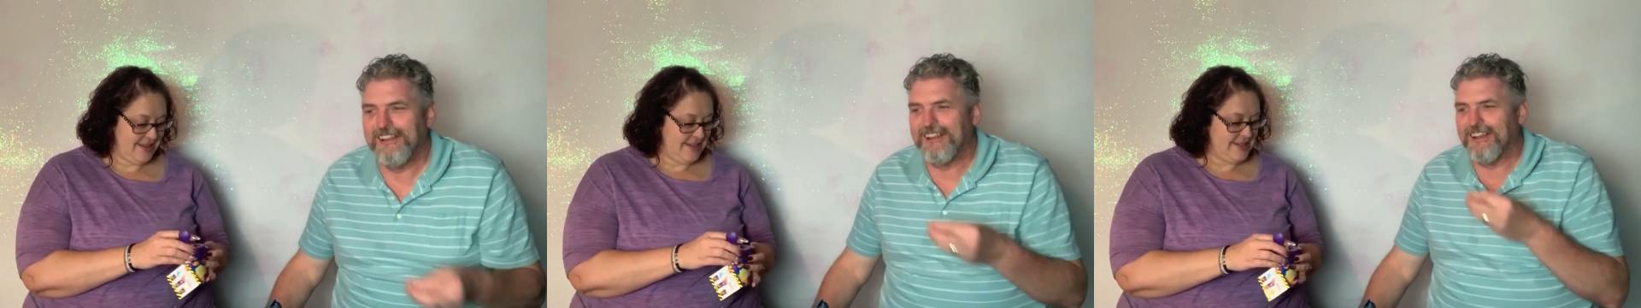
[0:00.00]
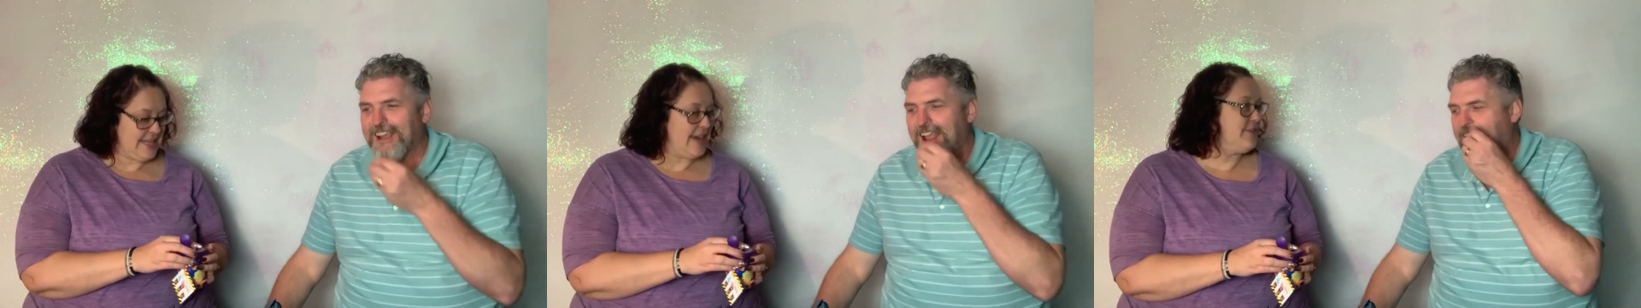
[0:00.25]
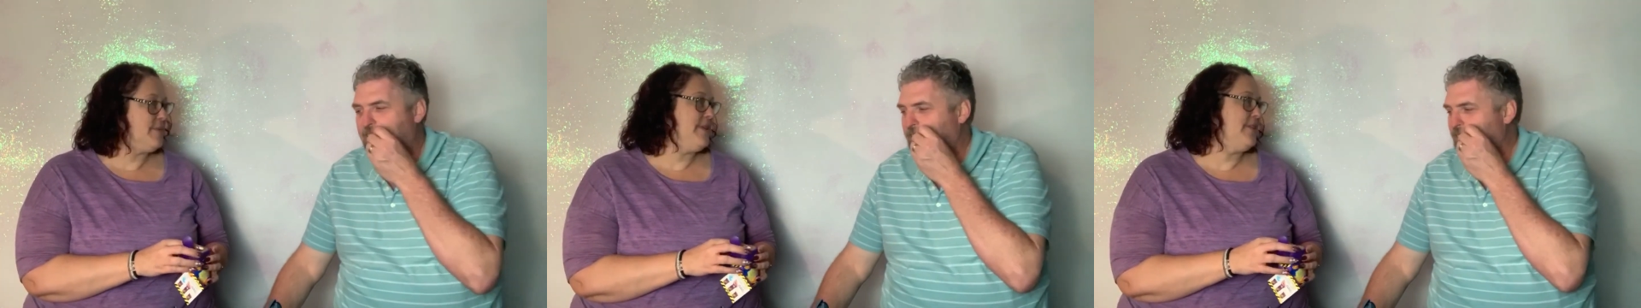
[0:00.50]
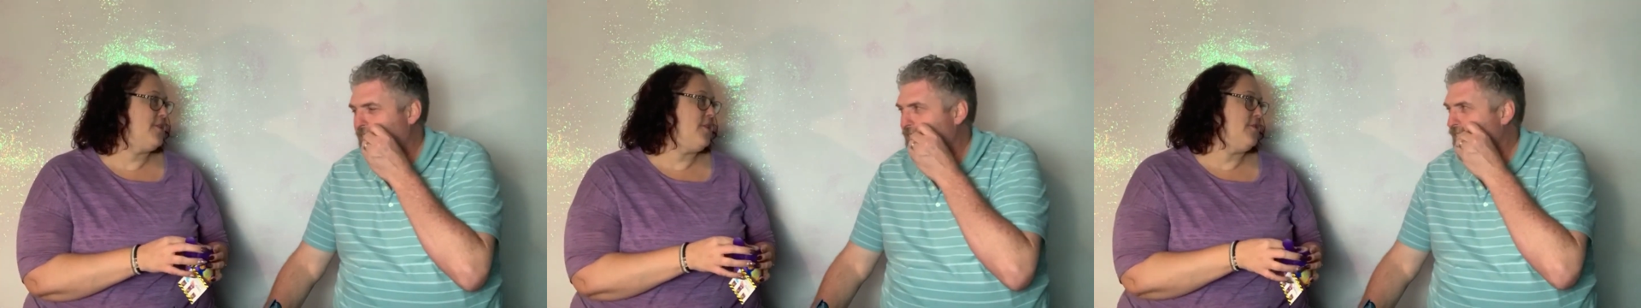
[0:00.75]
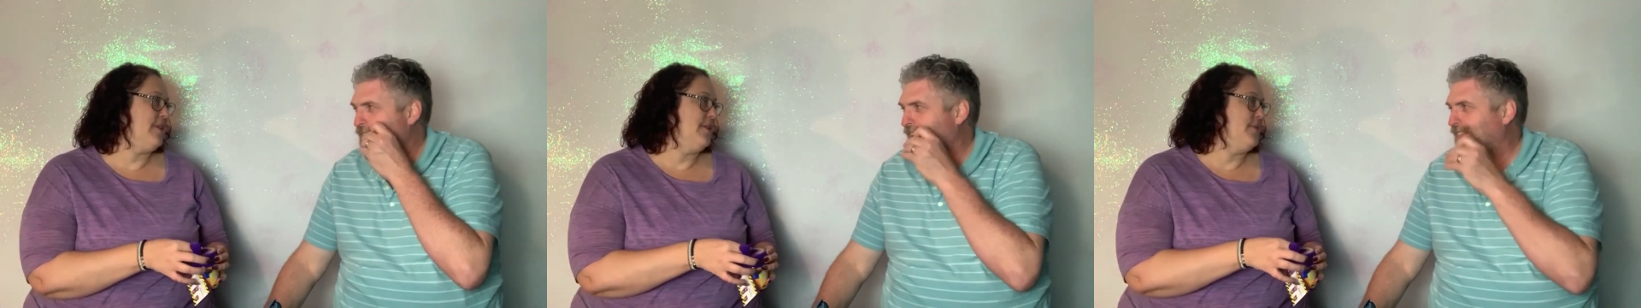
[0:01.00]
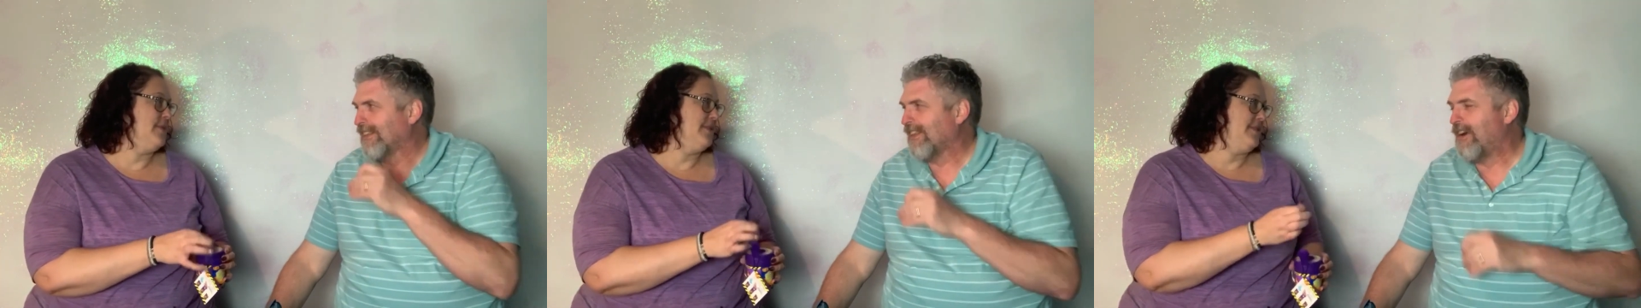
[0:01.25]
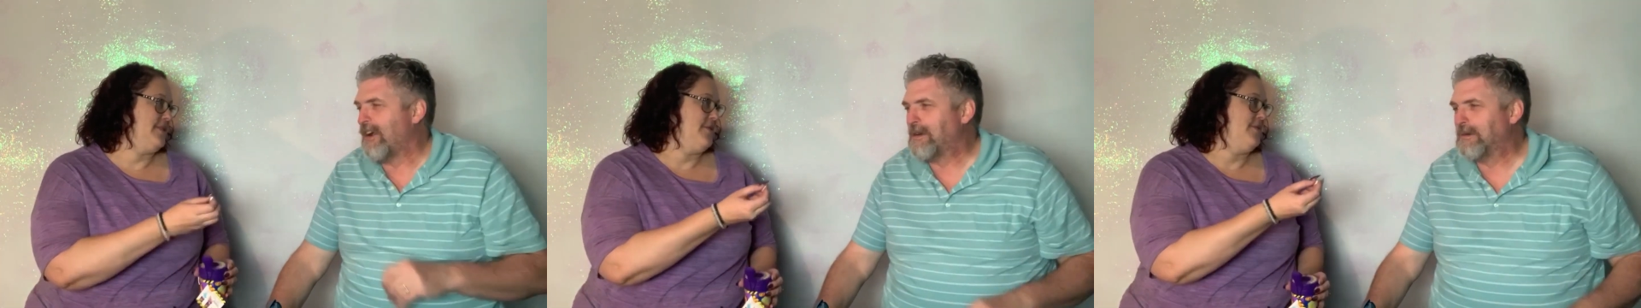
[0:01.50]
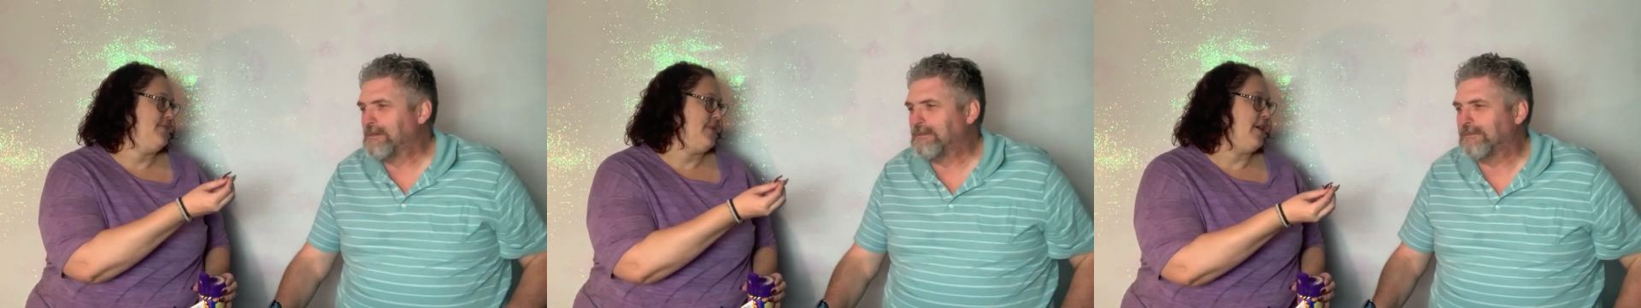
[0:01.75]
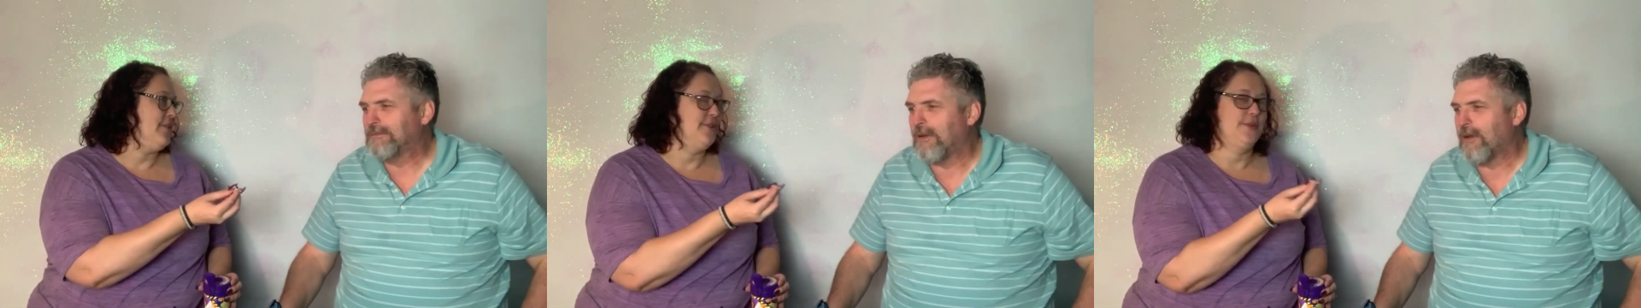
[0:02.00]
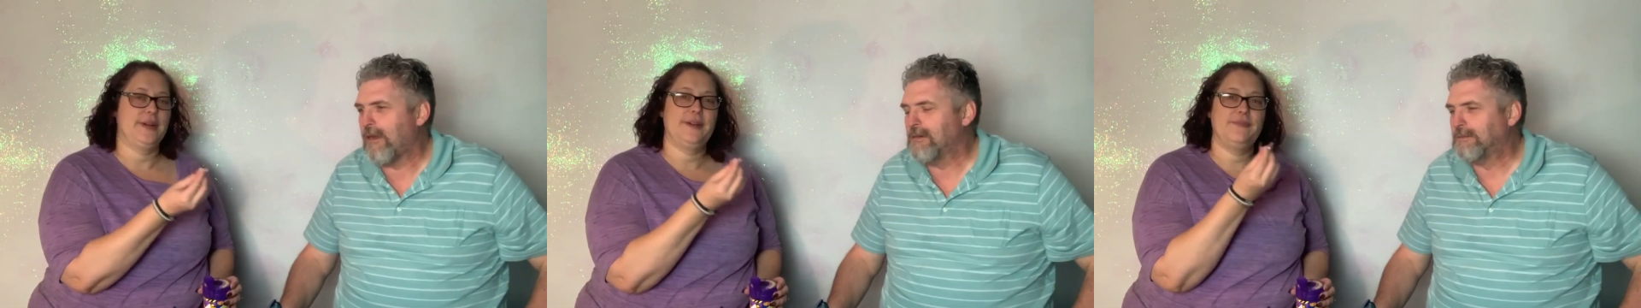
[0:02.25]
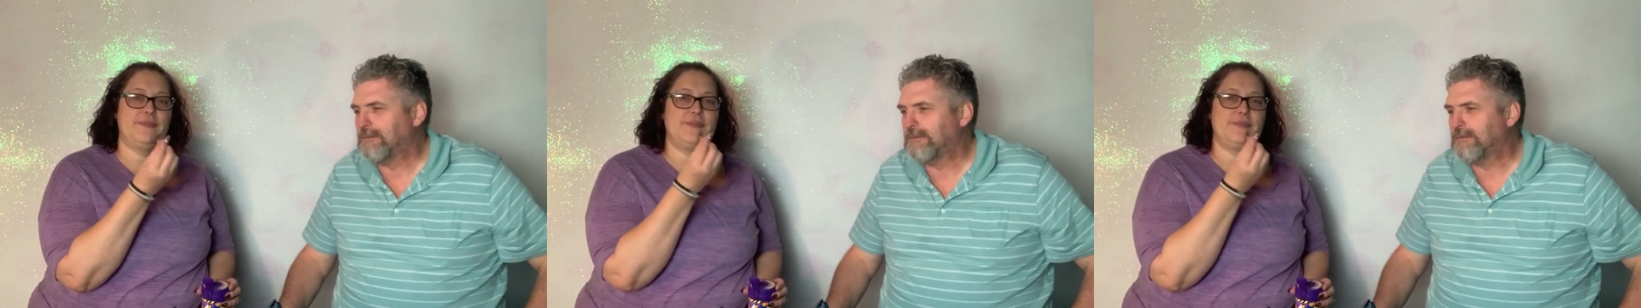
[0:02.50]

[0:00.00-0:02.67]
Speaker 1: These have to be the coconut ones, though. I'll do it.